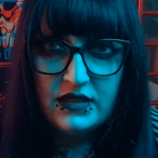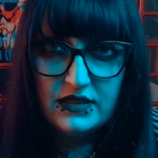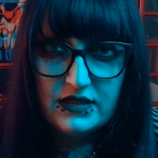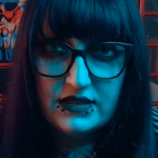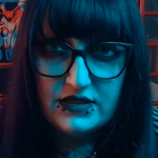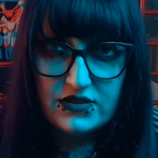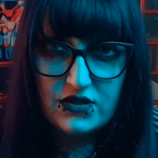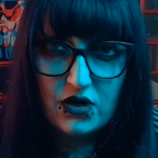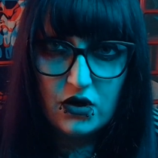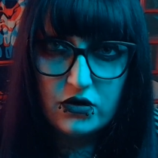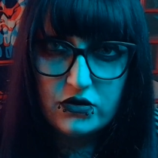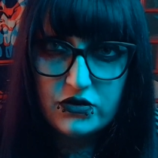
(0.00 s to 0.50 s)

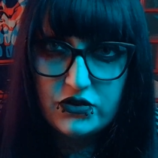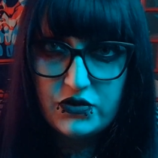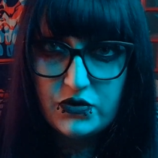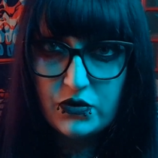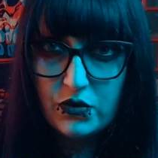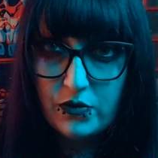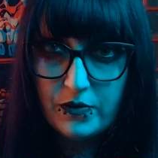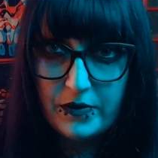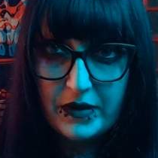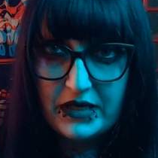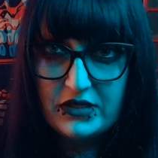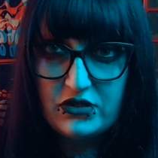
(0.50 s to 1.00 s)
It's hard to
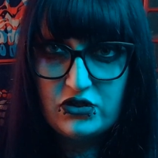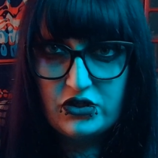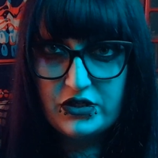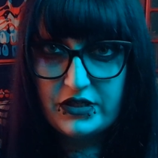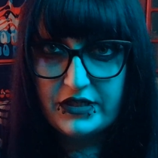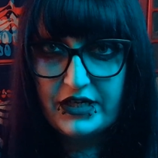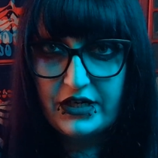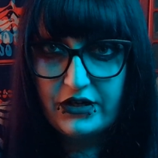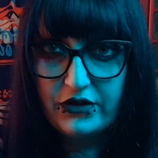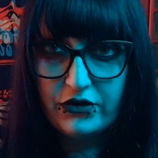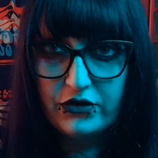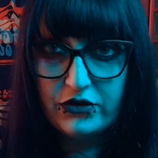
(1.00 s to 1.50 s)
imagine a
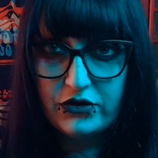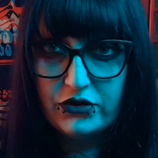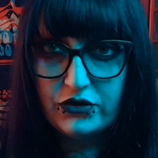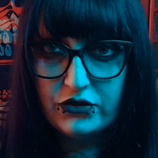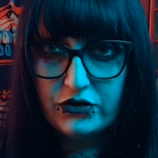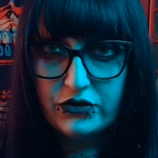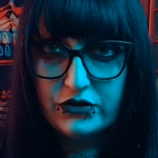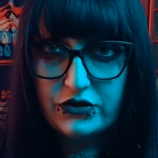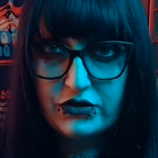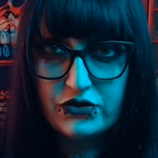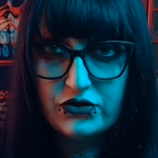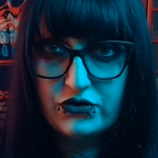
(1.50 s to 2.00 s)

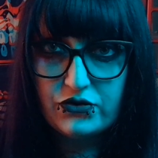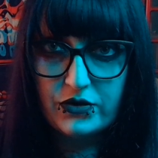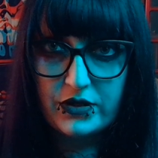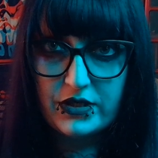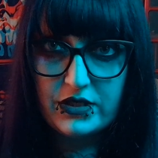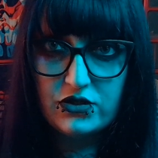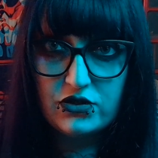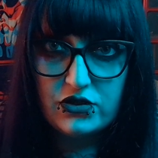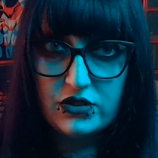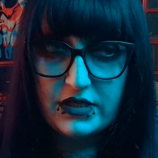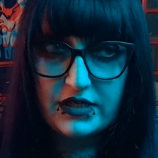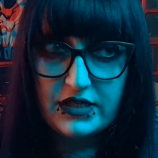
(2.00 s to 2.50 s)
character in
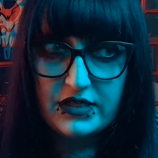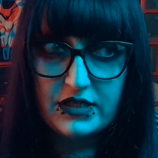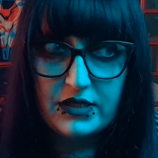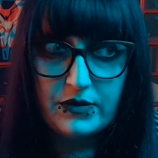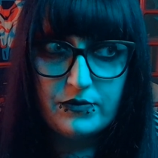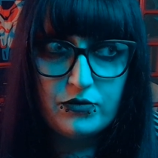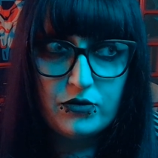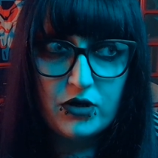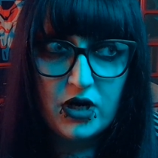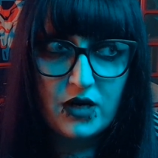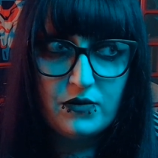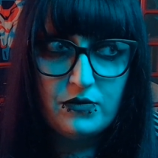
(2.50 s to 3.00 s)
Strangeland
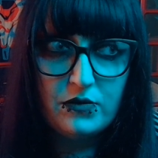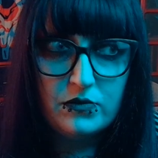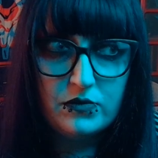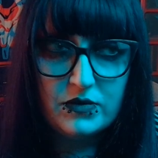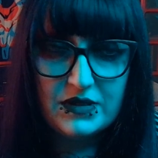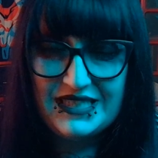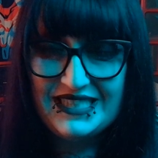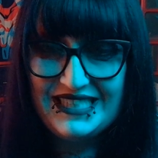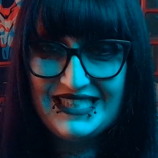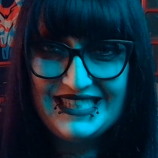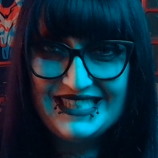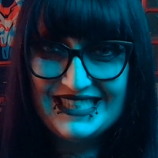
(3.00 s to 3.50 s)
that
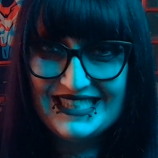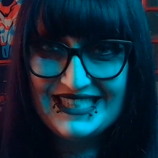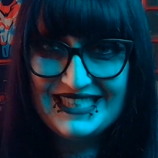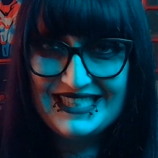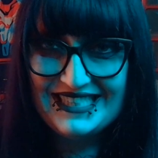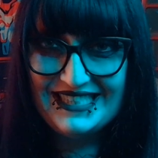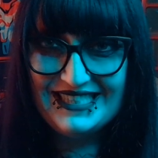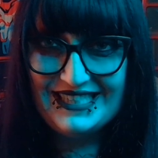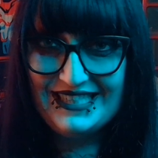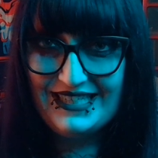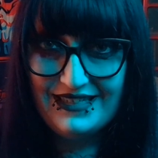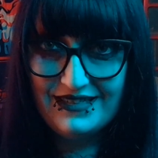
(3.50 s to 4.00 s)
probably
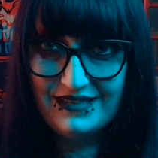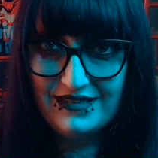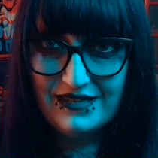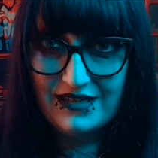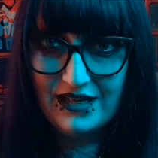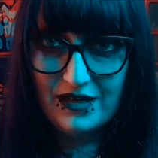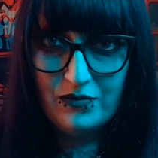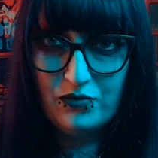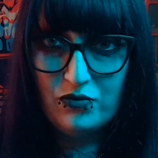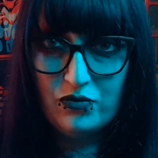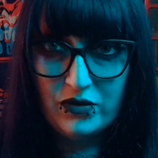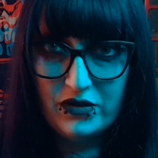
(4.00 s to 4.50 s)
didn't end
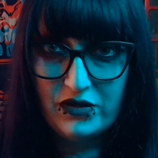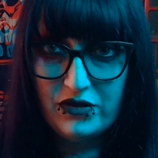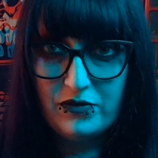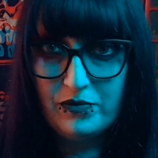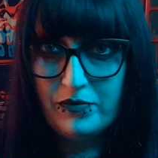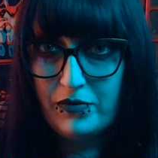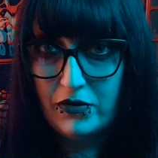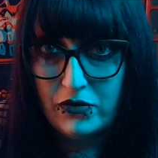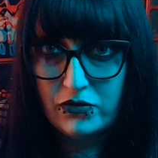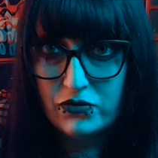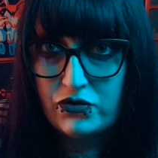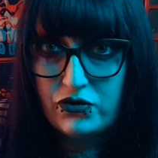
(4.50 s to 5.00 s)
up with
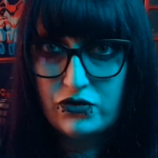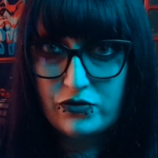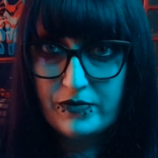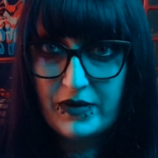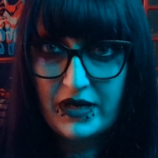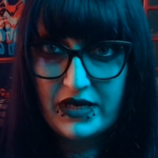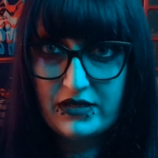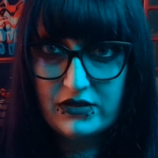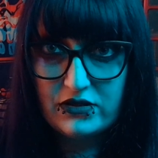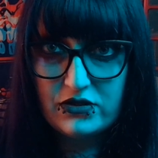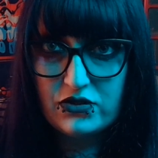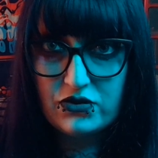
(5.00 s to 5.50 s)

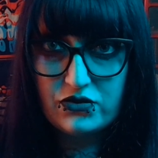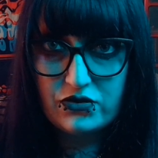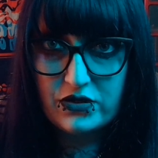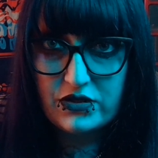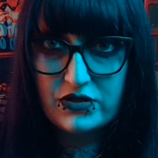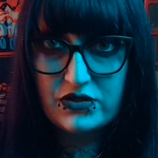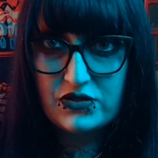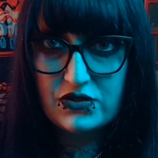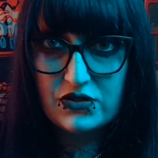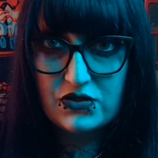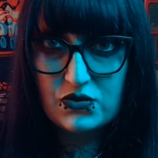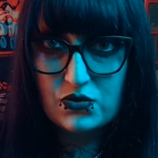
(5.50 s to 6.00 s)
post-traumatic
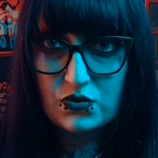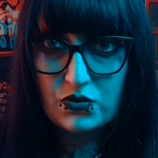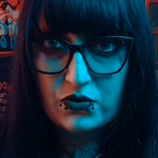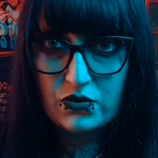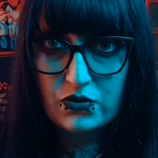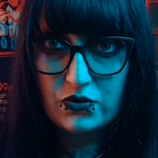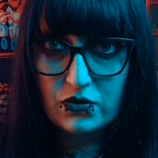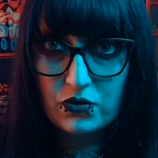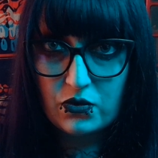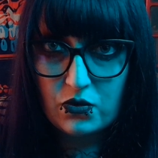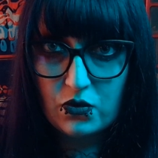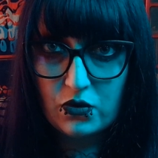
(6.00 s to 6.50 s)
stress
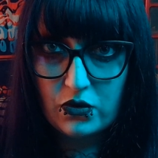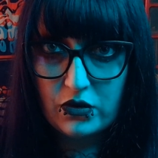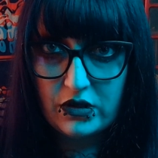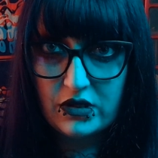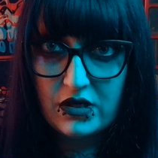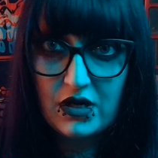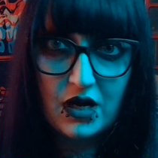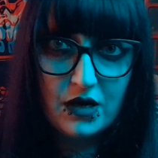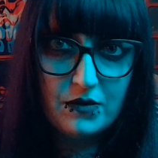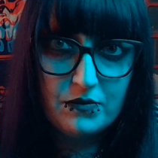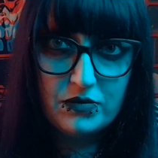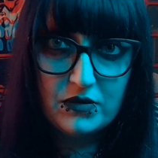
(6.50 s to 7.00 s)
disorder or
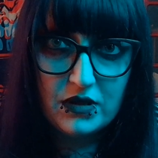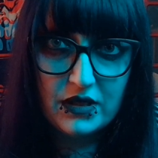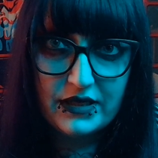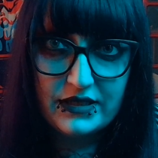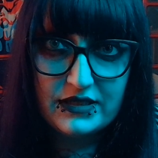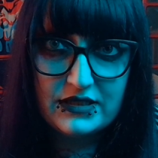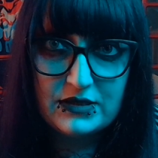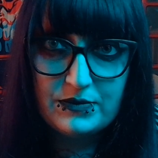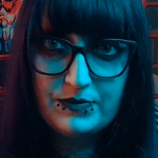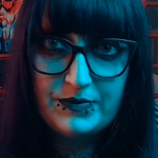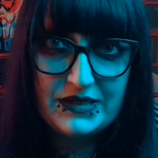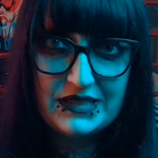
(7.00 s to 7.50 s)

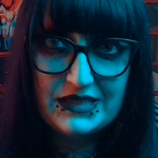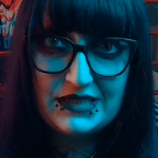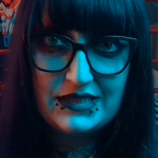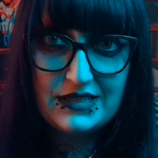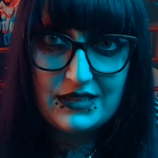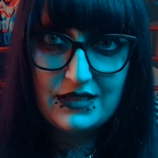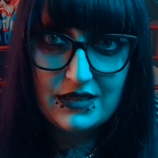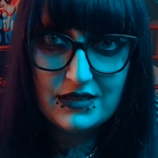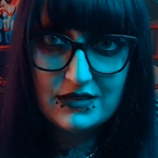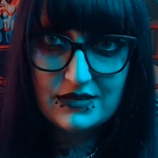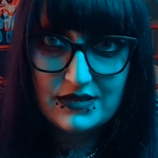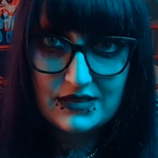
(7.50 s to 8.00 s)
complex
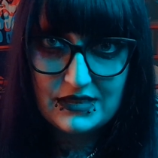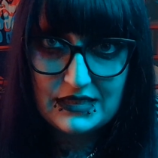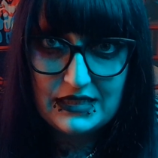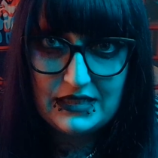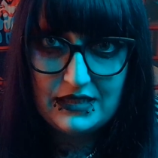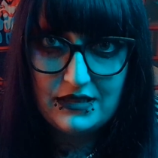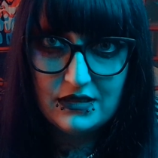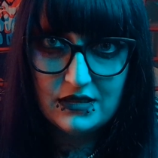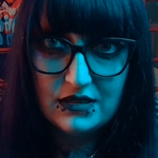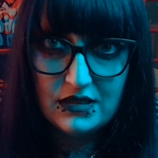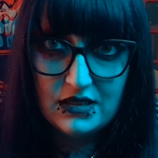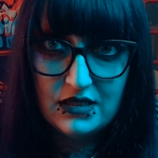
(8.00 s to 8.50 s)

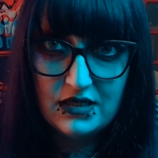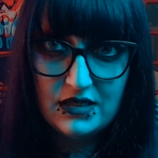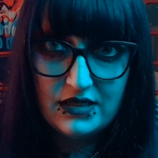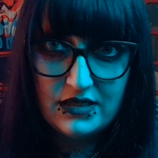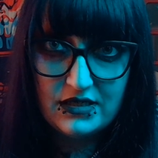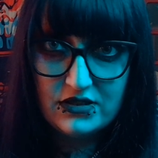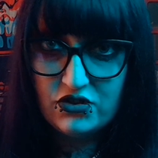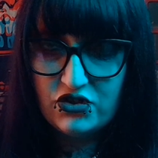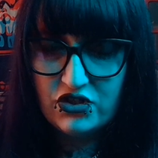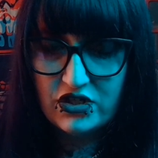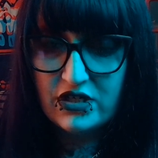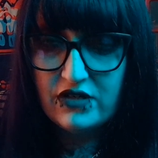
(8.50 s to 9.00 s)
PTSD,
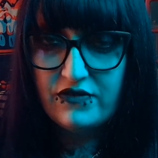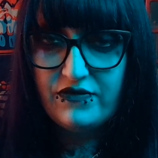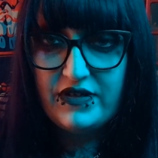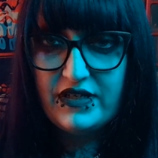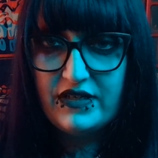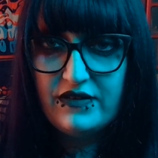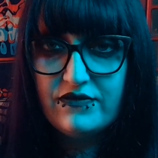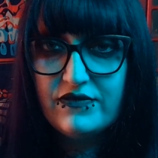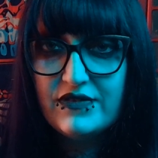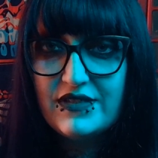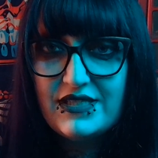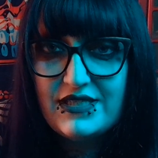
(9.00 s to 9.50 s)
and
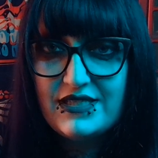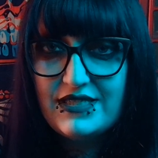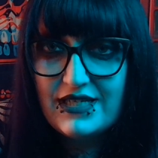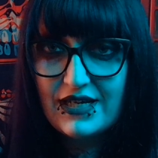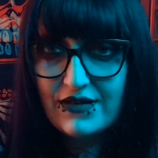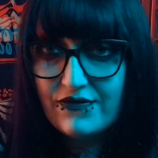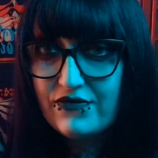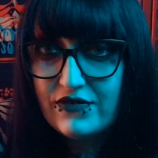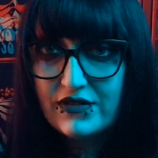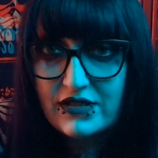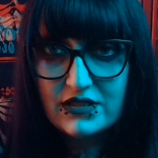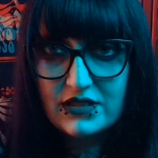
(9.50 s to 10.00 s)
Genevieve
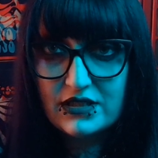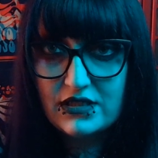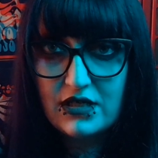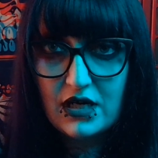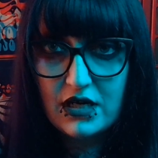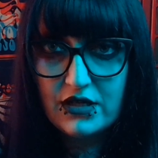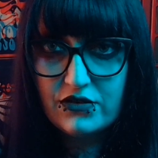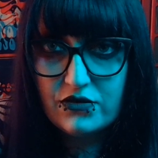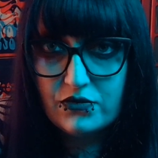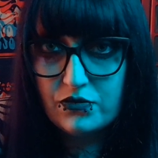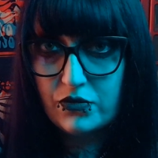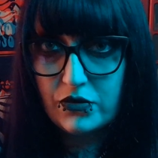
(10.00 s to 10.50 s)
definitely
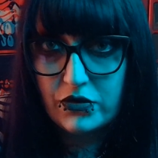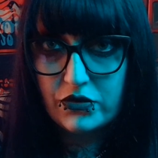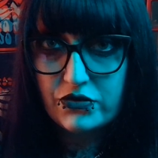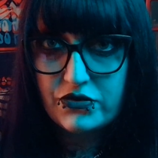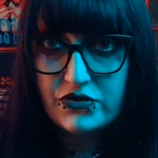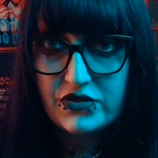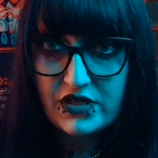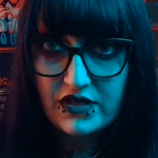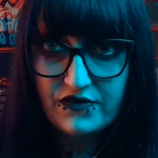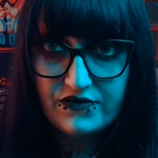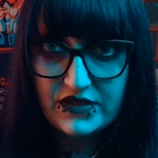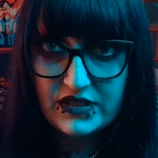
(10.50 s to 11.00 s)
got the
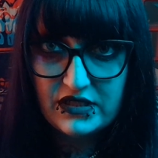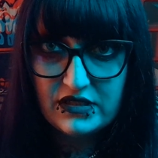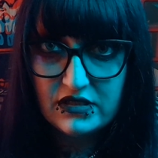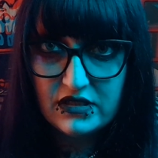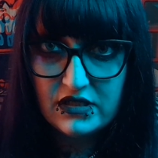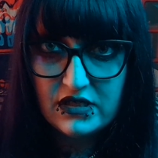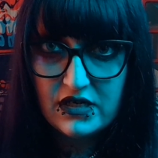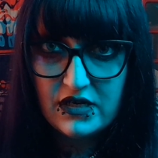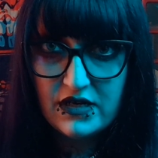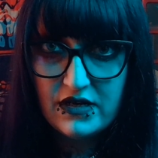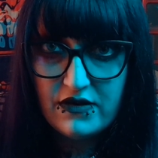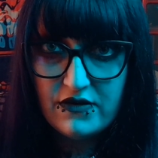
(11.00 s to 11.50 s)
worst of it.
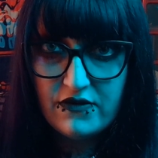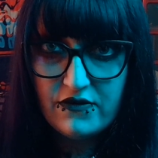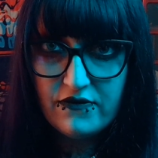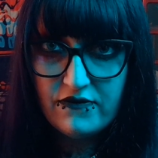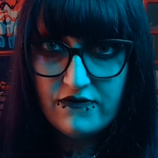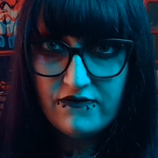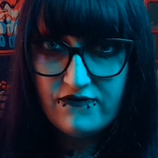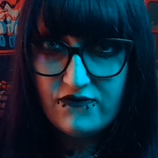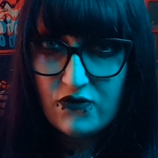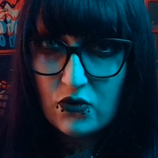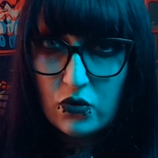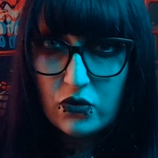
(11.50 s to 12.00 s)

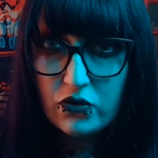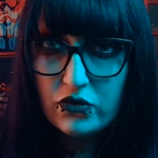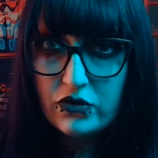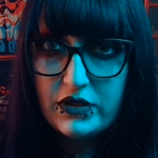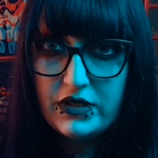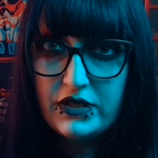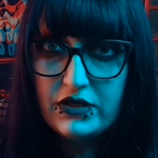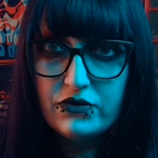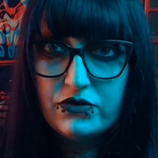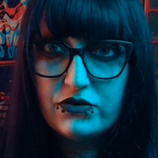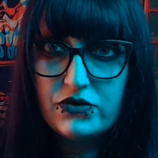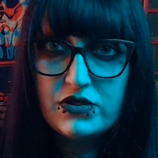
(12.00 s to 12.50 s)
4
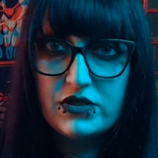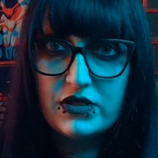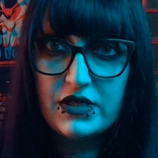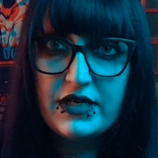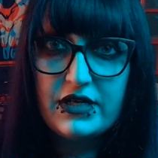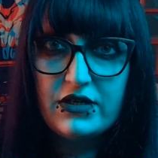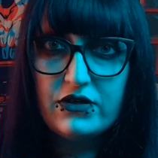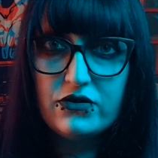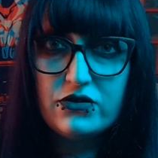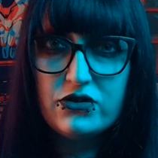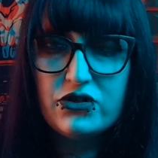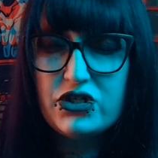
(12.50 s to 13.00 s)
years
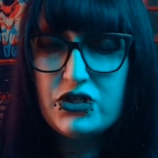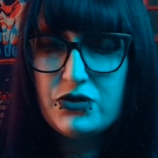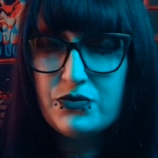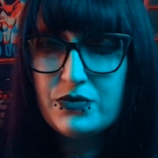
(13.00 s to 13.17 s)
later, she